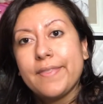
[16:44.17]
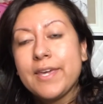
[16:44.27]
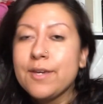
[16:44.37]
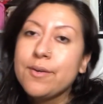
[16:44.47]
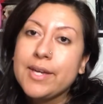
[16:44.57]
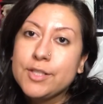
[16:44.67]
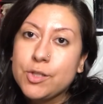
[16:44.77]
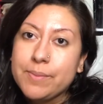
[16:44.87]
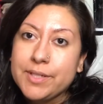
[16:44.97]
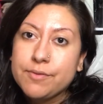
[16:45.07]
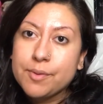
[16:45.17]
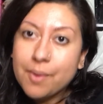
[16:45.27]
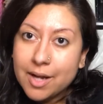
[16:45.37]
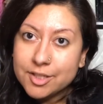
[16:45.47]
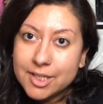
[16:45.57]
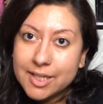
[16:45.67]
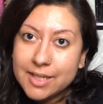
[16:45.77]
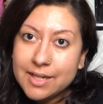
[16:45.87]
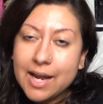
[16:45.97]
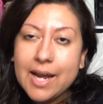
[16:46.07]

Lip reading: Thank you guys so much for watching.